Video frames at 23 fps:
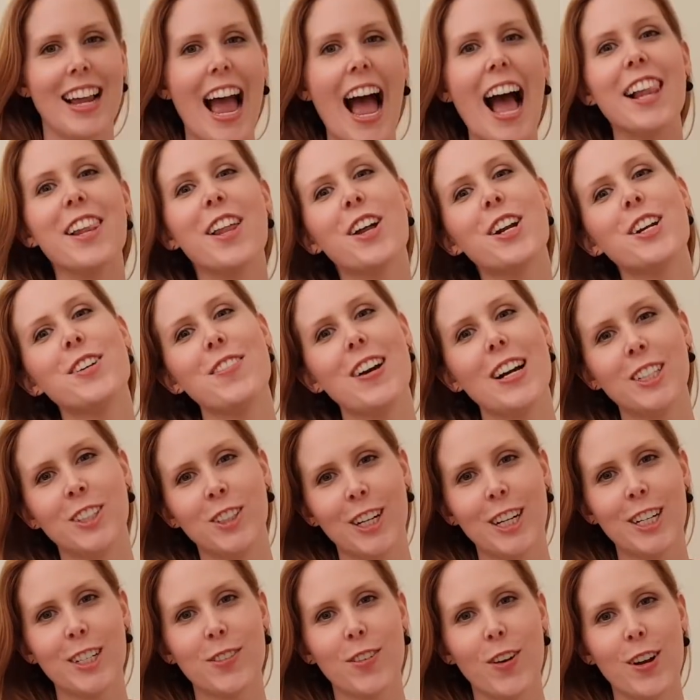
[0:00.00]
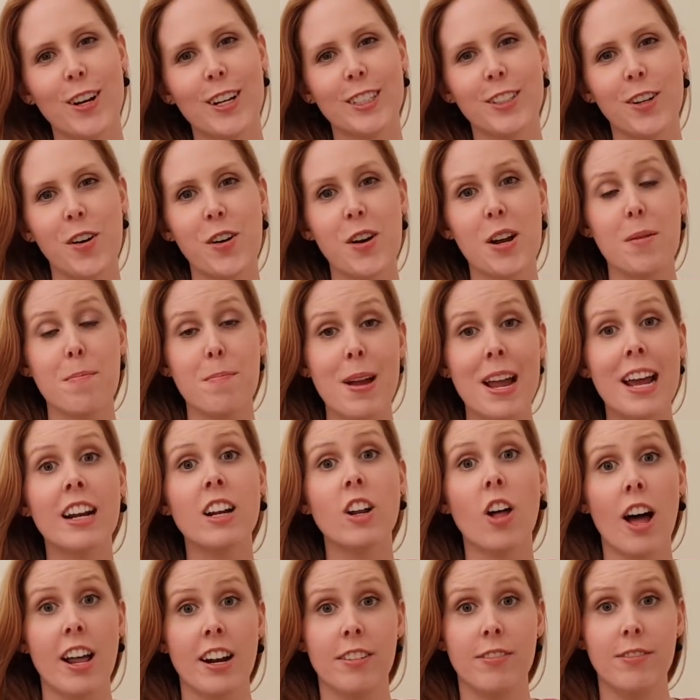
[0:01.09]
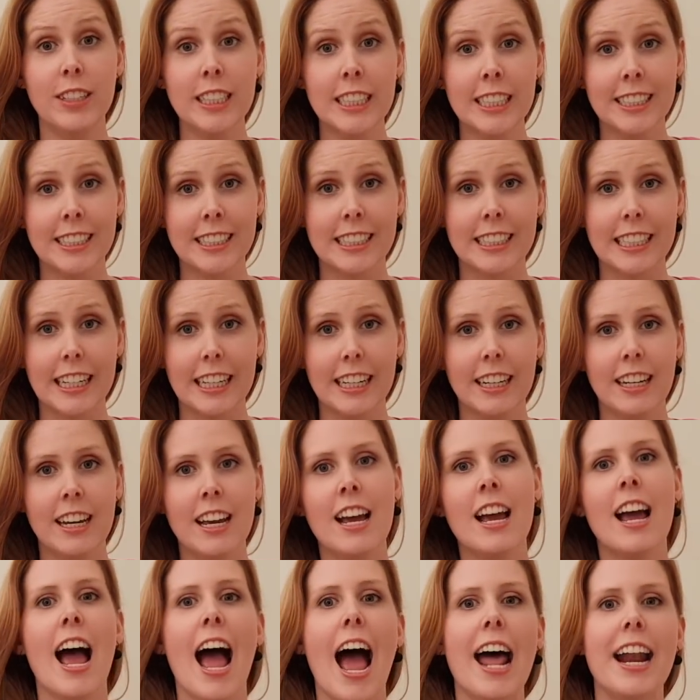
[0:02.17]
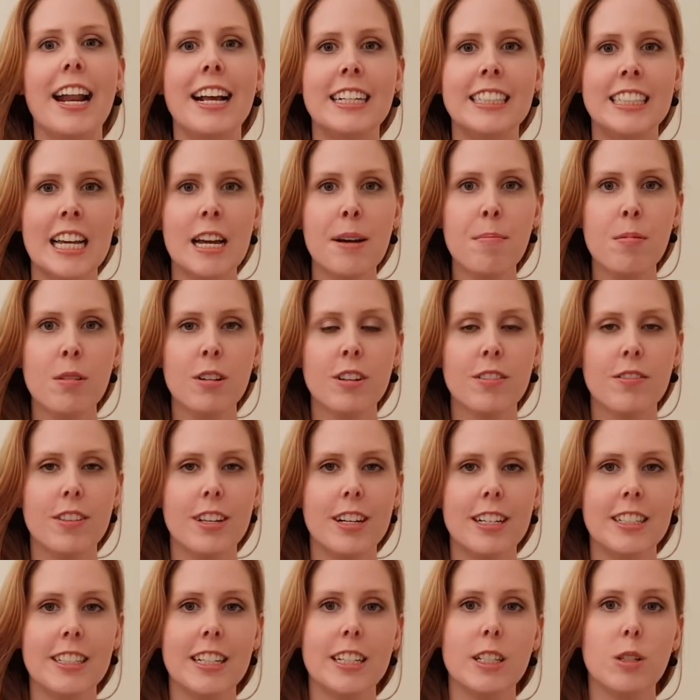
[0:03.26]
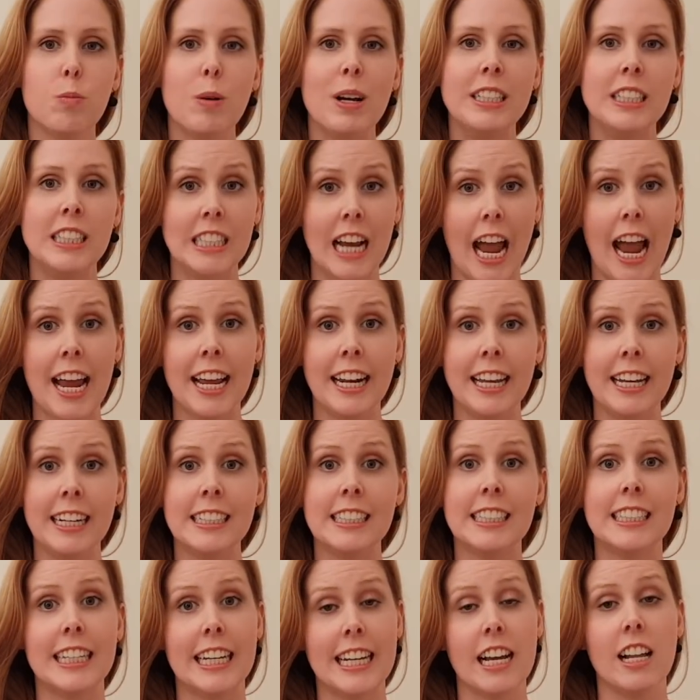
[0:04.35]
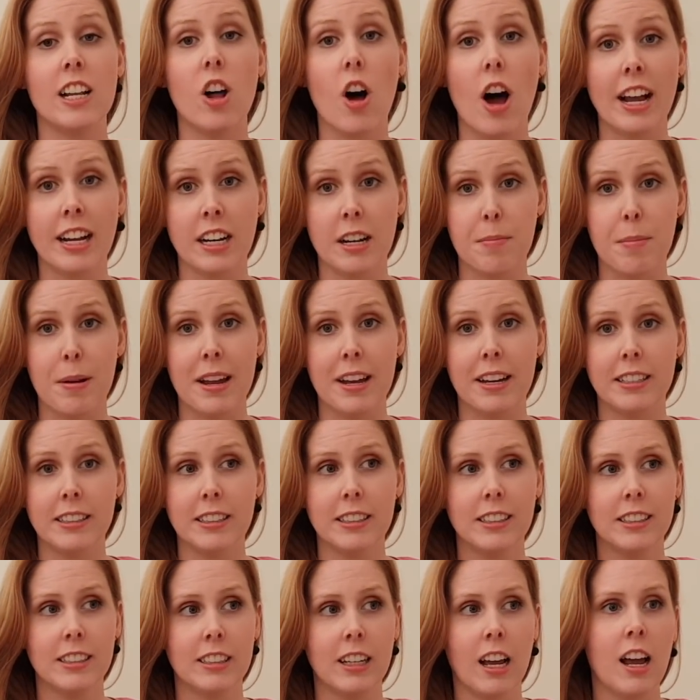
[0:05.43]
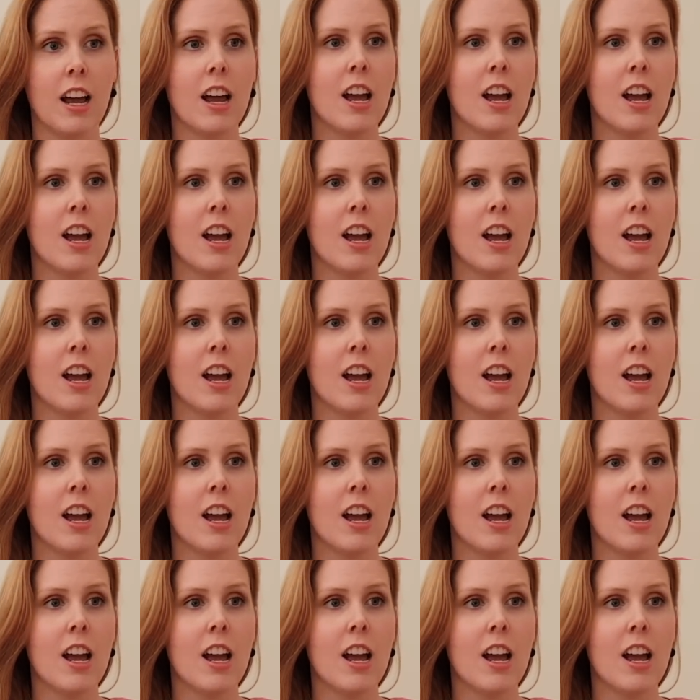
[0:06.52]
A lot of our tricks focus on command line efficiency. An example of this is when chaining CLI commands.